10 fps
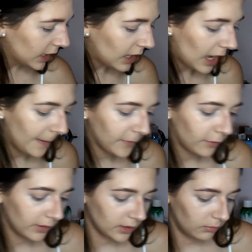And I'm
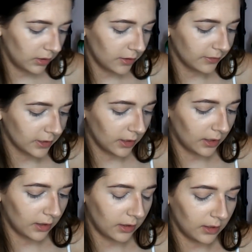going to be
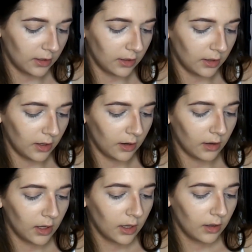using the
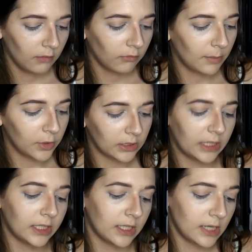Rimmel
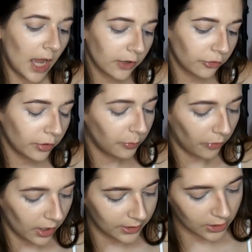London Natural
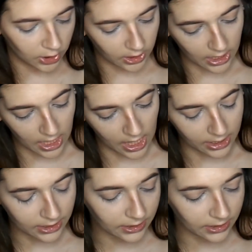Bronzer in